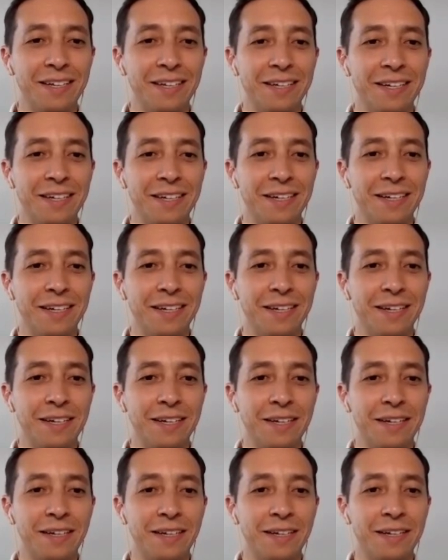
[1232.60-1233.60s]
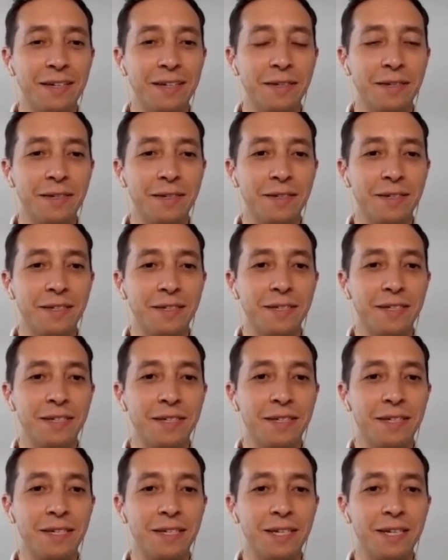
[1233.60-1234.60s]

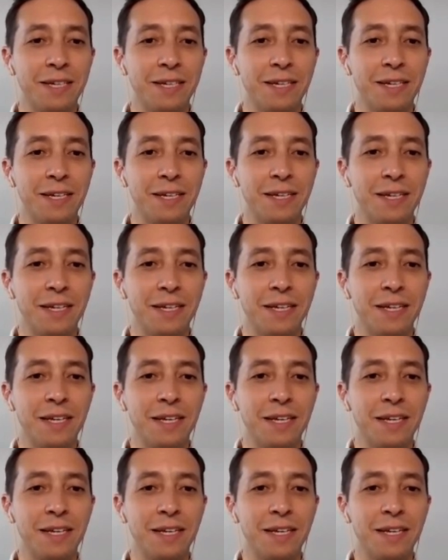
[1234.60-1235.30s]
[no speech]